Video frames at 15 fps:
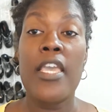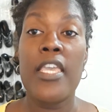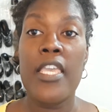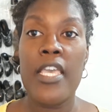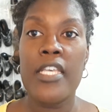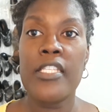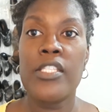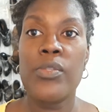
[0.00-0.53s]

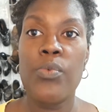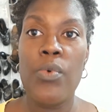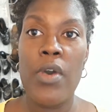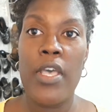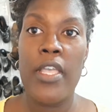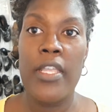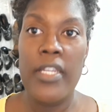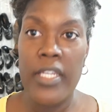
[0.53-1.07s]
Guess
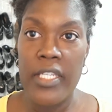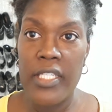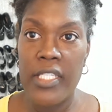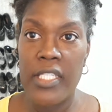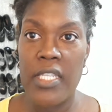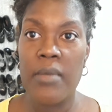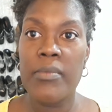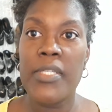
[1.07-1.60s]
what?
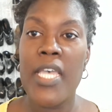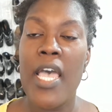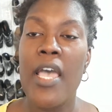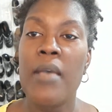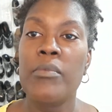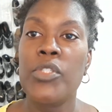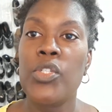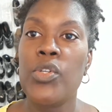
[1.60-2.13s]

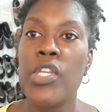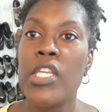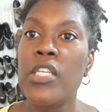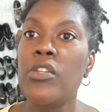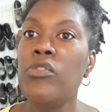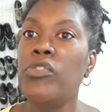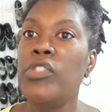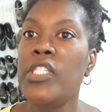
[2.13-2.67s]
Sometimes your
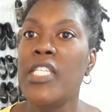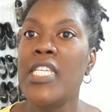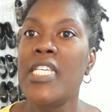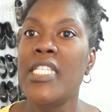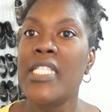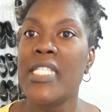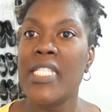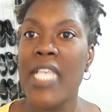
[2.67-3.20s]
energy
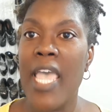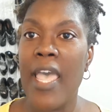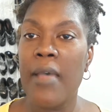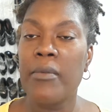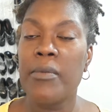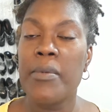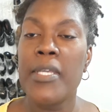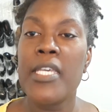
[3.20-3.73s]
is
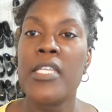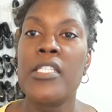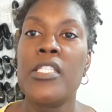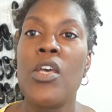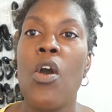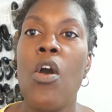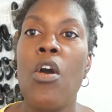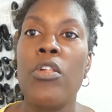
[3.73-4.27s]
zapped because
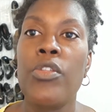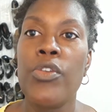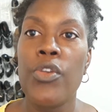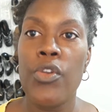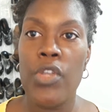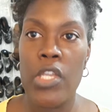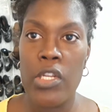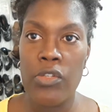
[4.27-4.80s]
all of
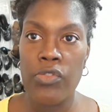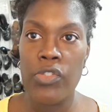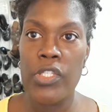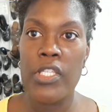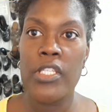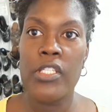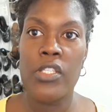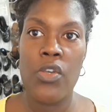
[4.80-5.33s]
your
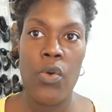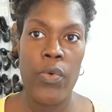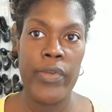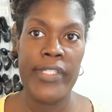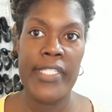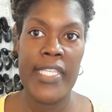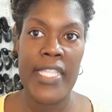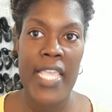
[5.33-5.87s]
energy is
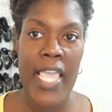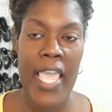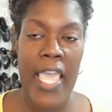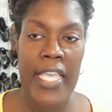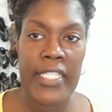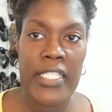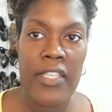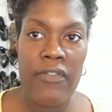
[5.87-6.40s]
going to that
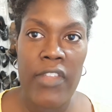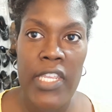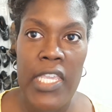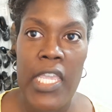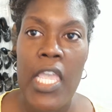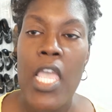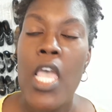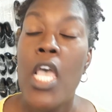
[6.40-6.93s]

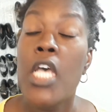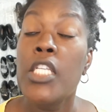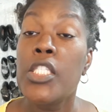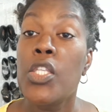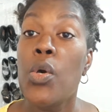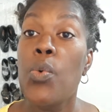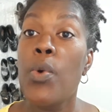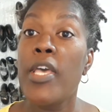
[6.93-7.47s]
activity.
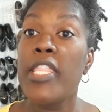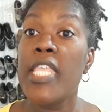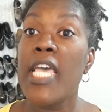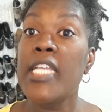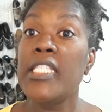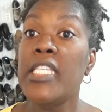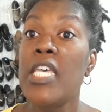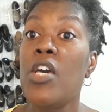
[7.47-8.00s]
So what
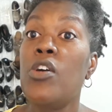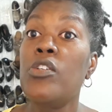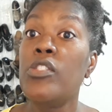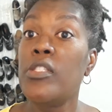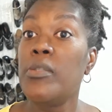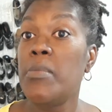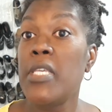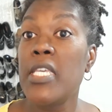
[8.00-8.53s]
that
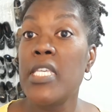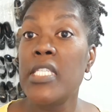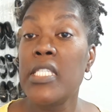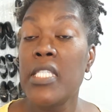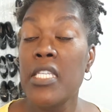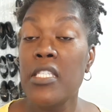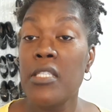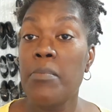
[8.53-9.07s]
tells me,
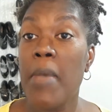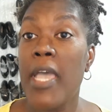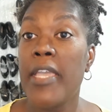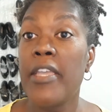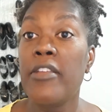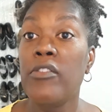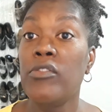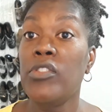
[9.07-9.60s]
since my
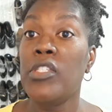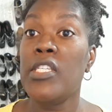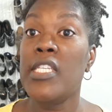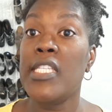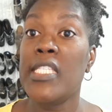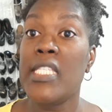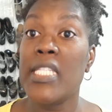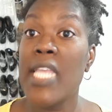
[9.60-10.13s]
energy
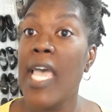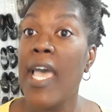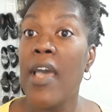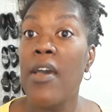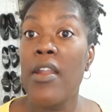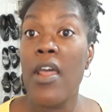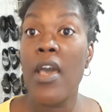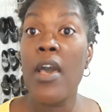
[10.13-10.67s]
is not
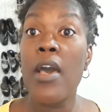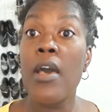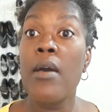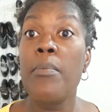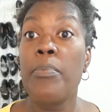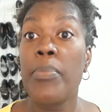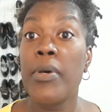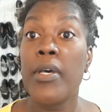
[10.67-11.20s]

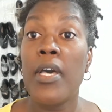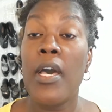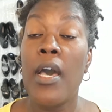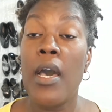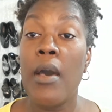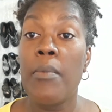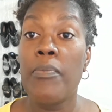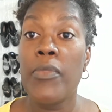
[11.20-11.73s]
up
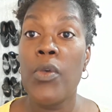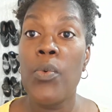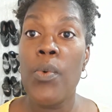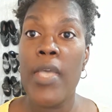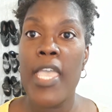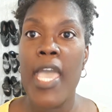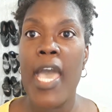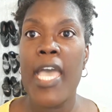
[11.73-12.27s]
the
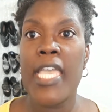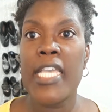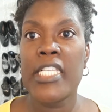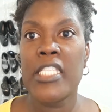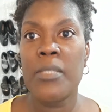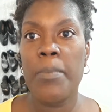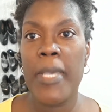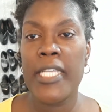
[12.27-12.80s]
way I
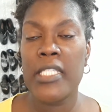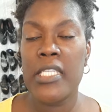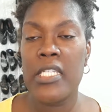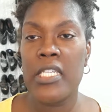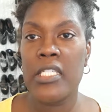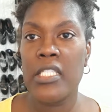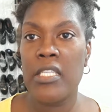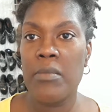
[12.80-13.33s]
expected
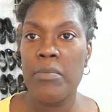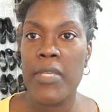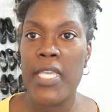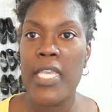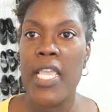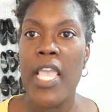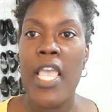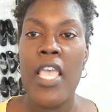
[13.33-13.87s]
it to
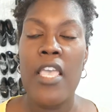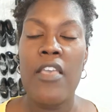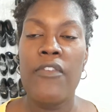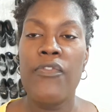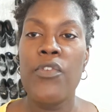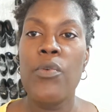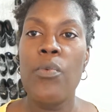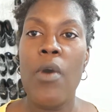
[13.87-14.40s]
be.
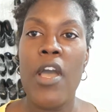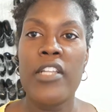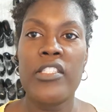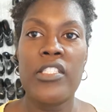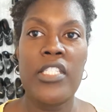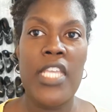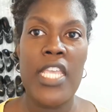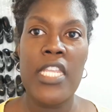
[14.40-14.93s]
If you
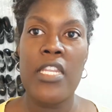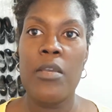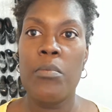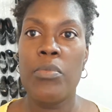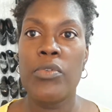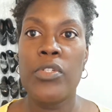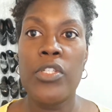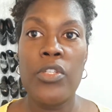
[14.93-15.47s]
watch day
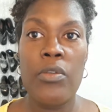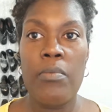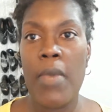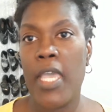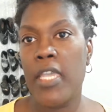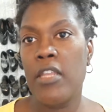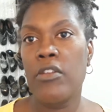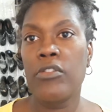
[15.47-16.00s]
number 2,
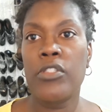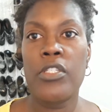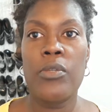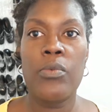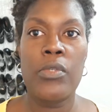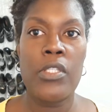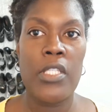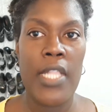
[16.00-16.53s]
my energy
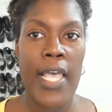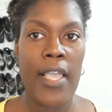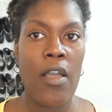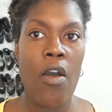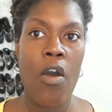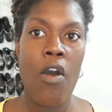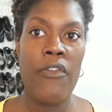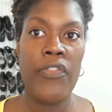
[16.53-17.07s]
was like
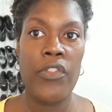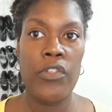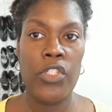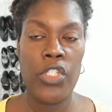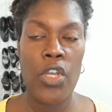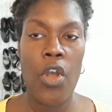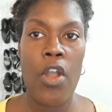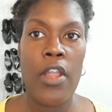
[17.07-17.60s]
off the
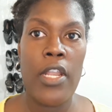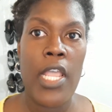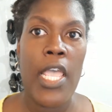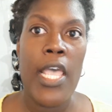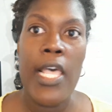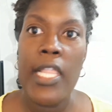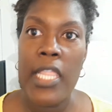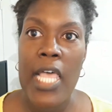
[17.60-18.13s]
chart,
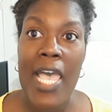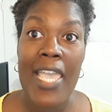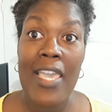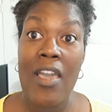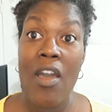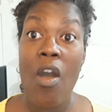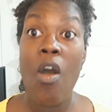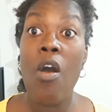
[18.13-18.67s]

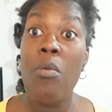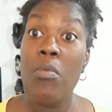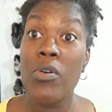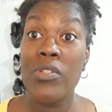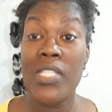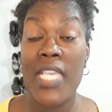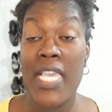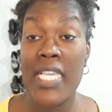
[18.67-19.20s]
like
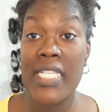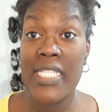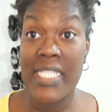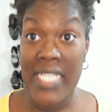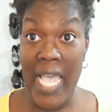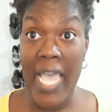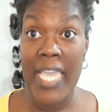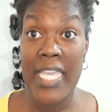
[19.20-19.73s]
almost
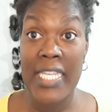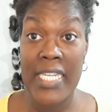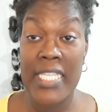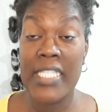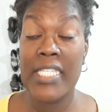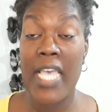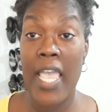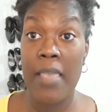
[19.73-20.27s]
anxiety
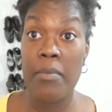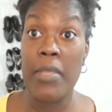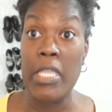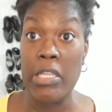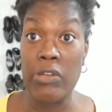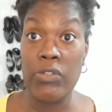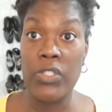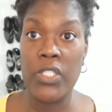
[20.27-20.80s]
type
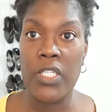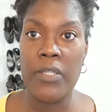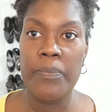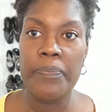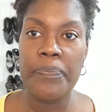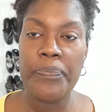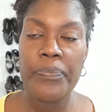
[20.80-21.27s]
energy.